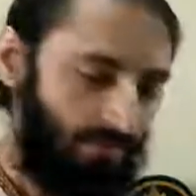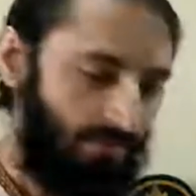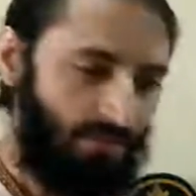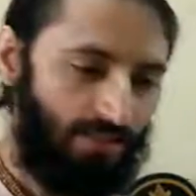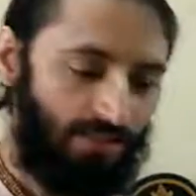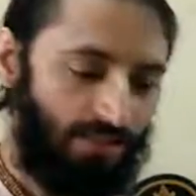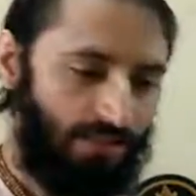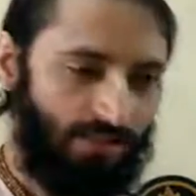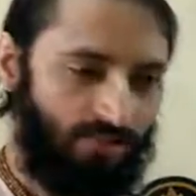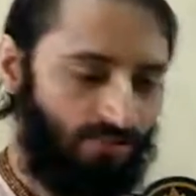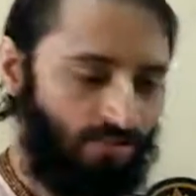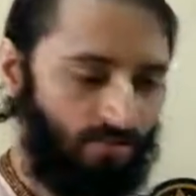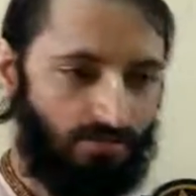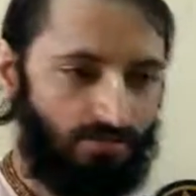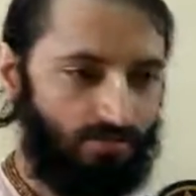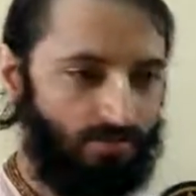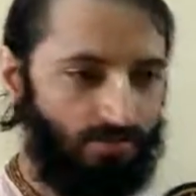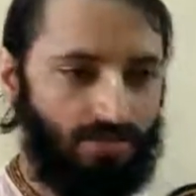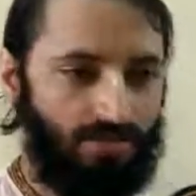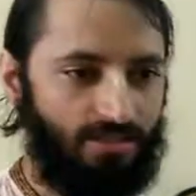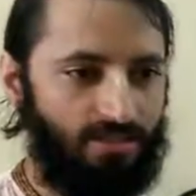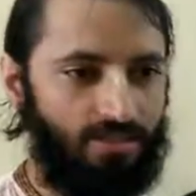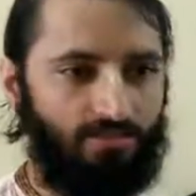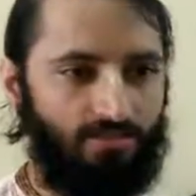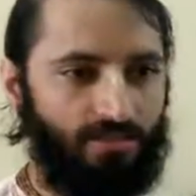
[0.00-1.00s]
That's
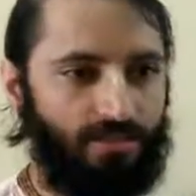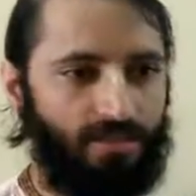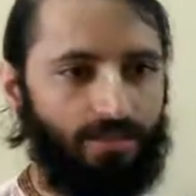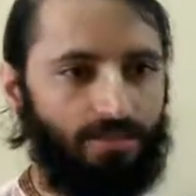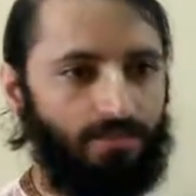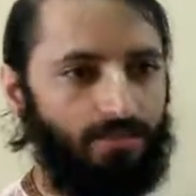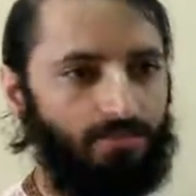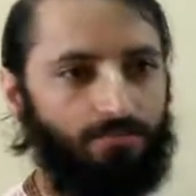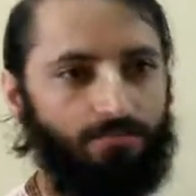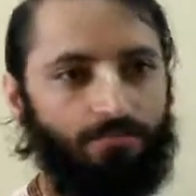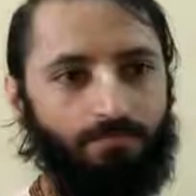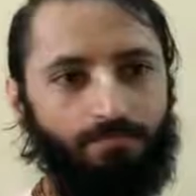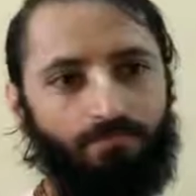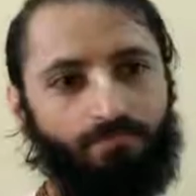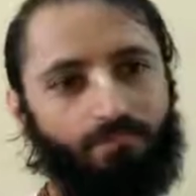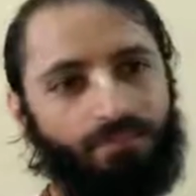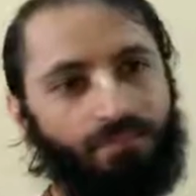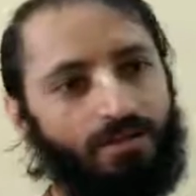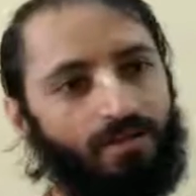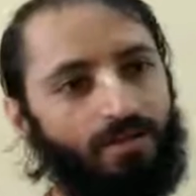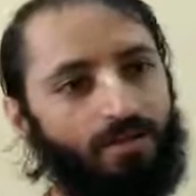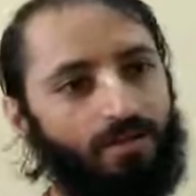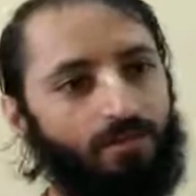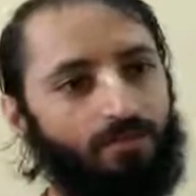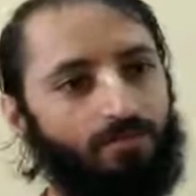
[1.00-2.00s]
a very, you
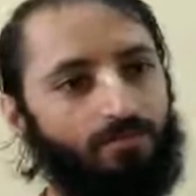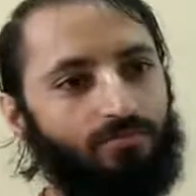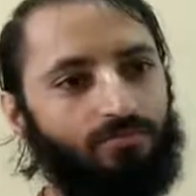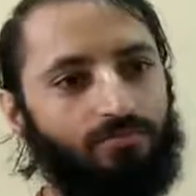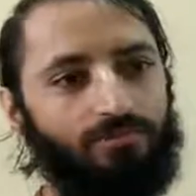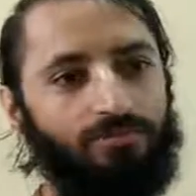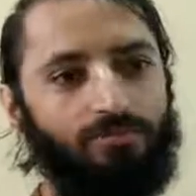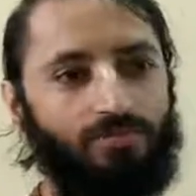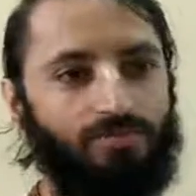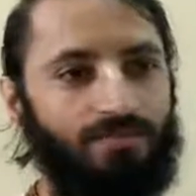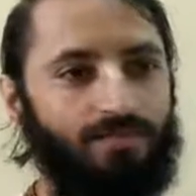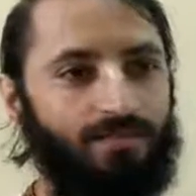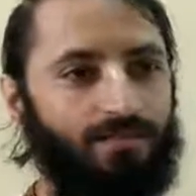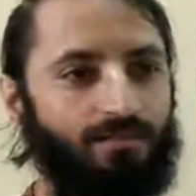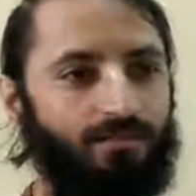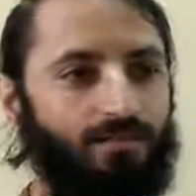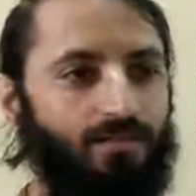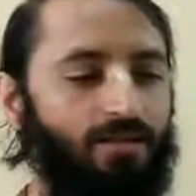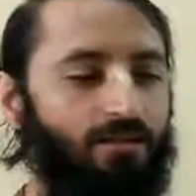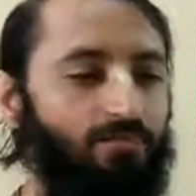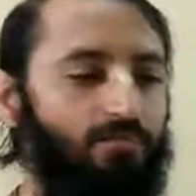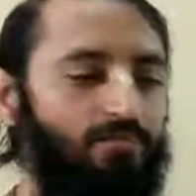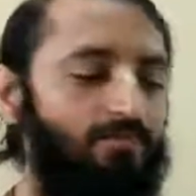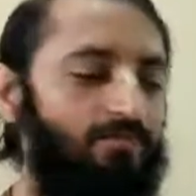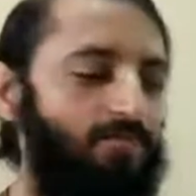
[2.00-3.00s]
know, you'll say
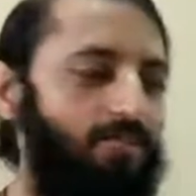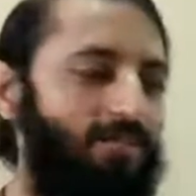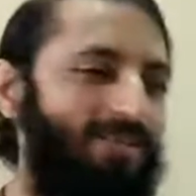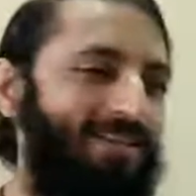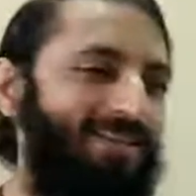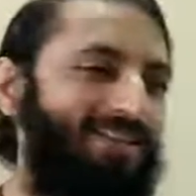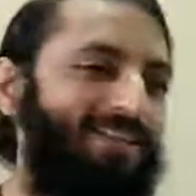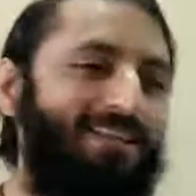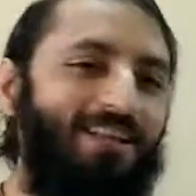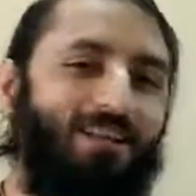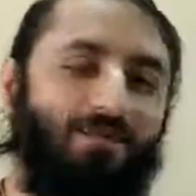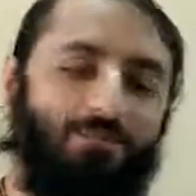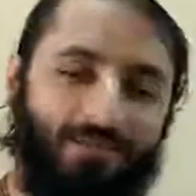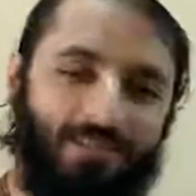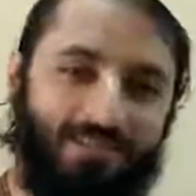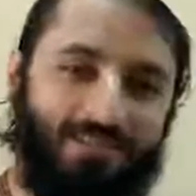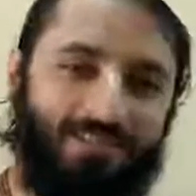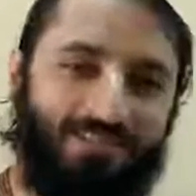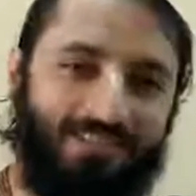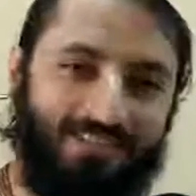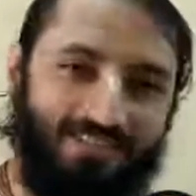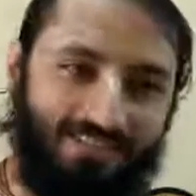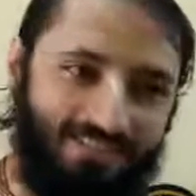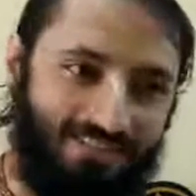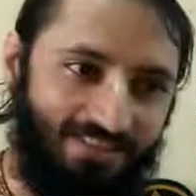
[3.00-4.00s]
there'll be
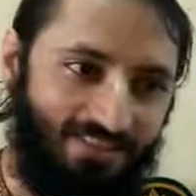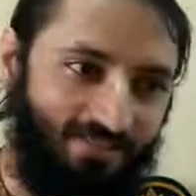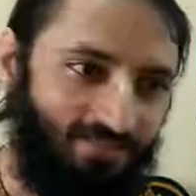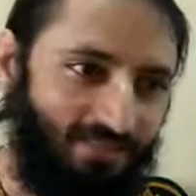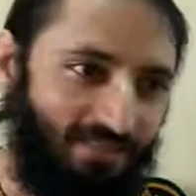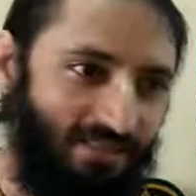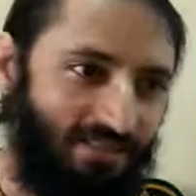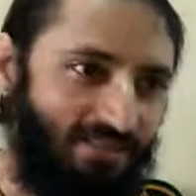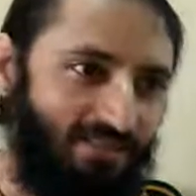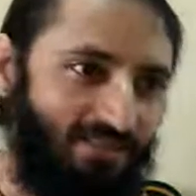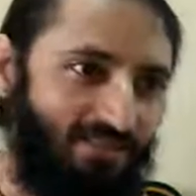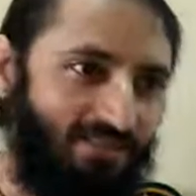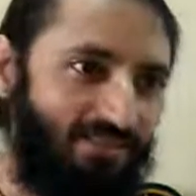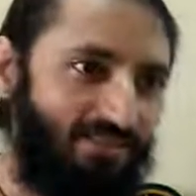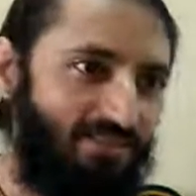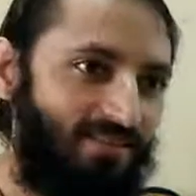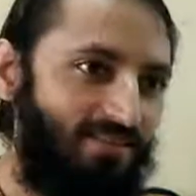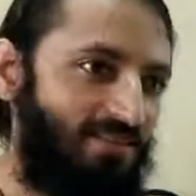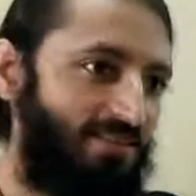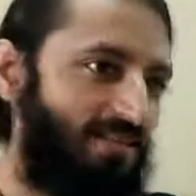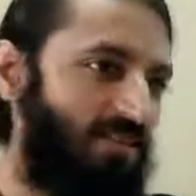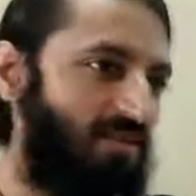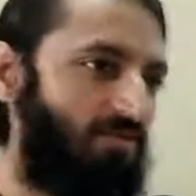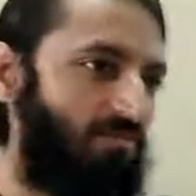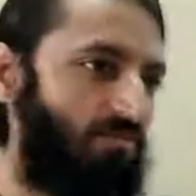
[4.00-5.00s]
criticism then.
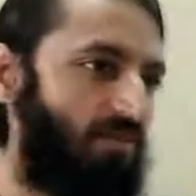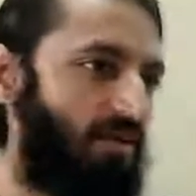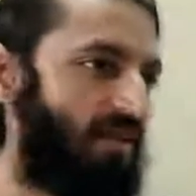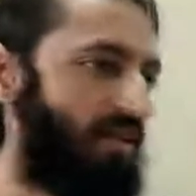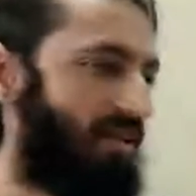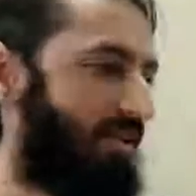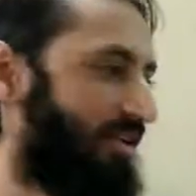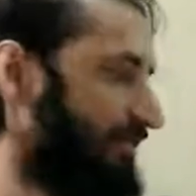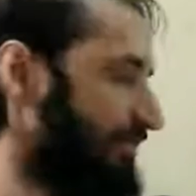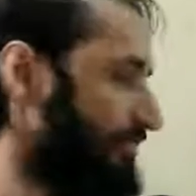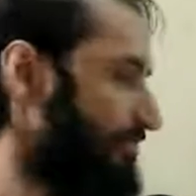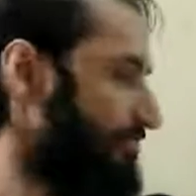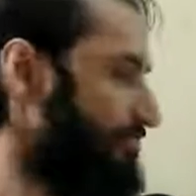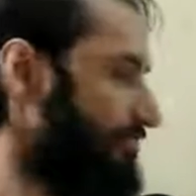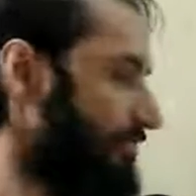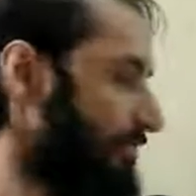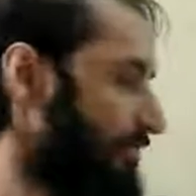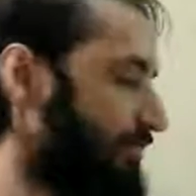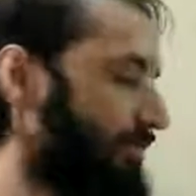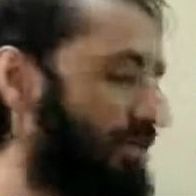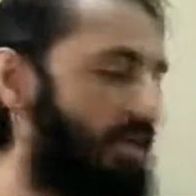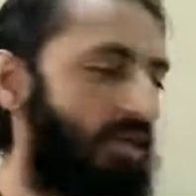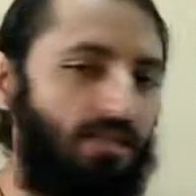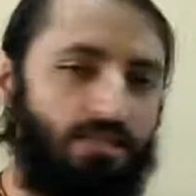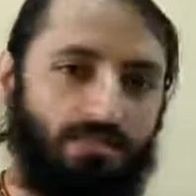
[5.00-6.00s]
But then,
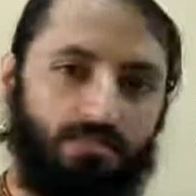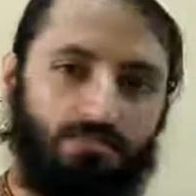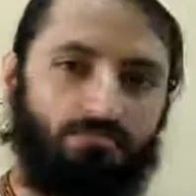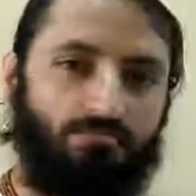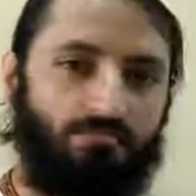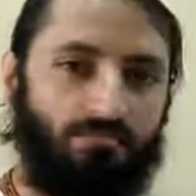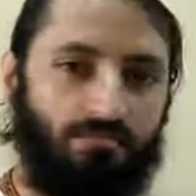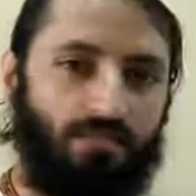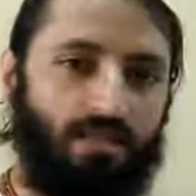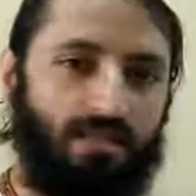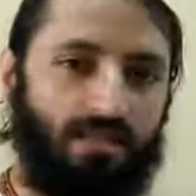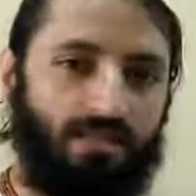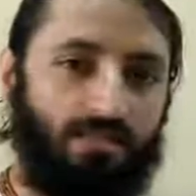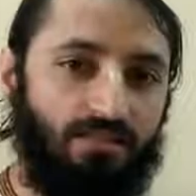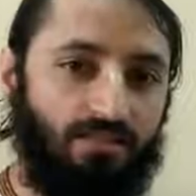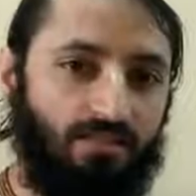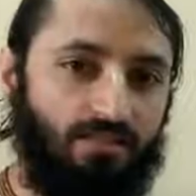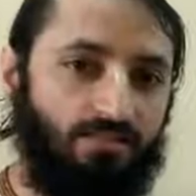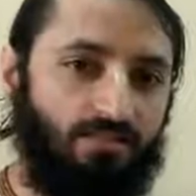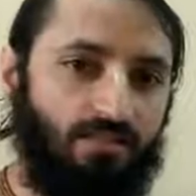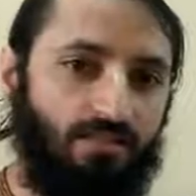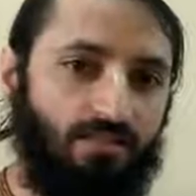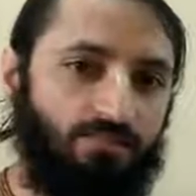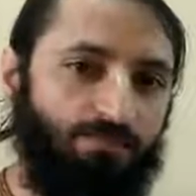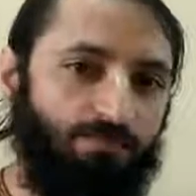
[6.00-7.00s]
yeah,
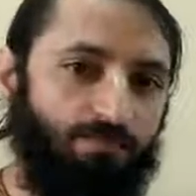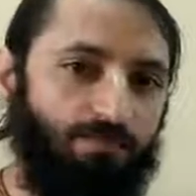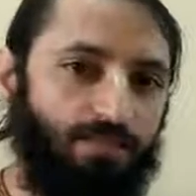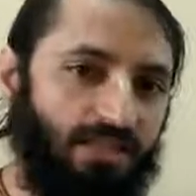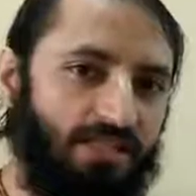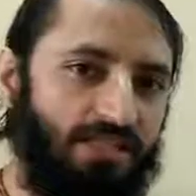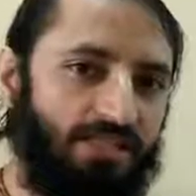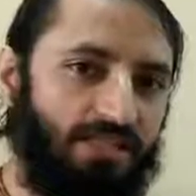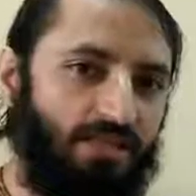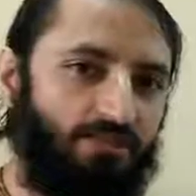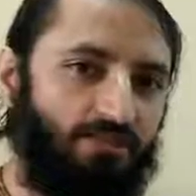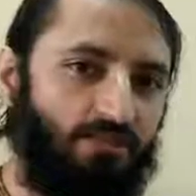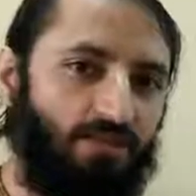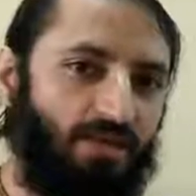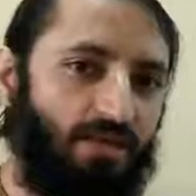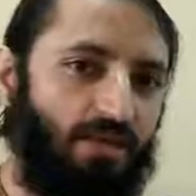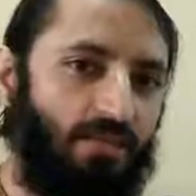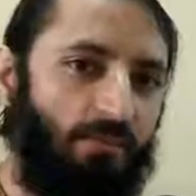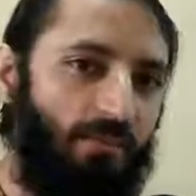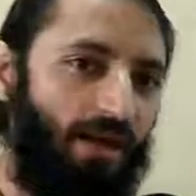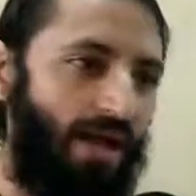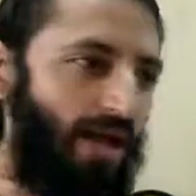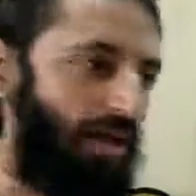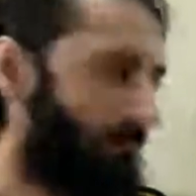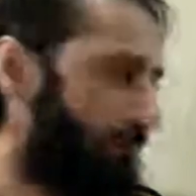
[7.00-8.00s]
that the principle, the
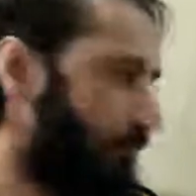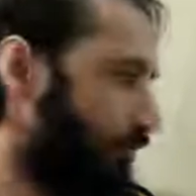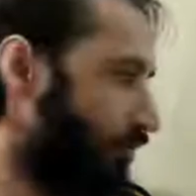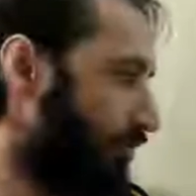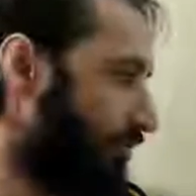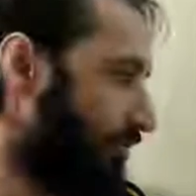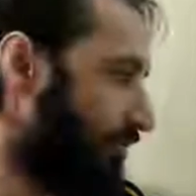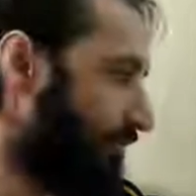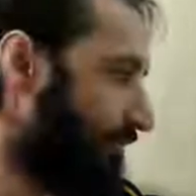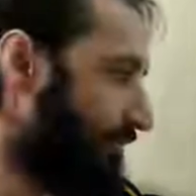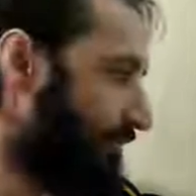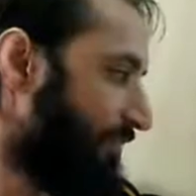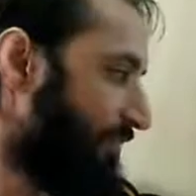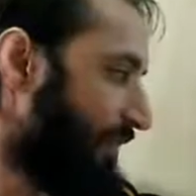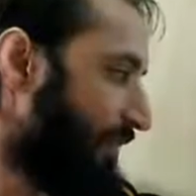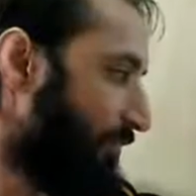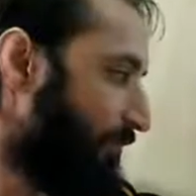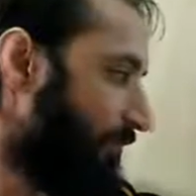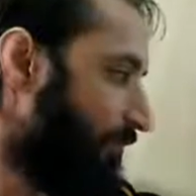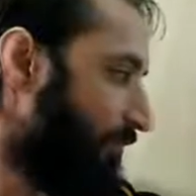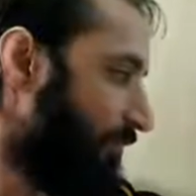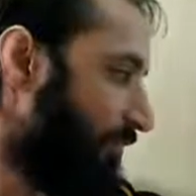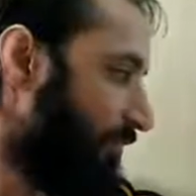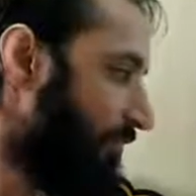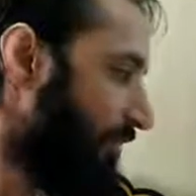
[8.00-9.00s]
backbone, the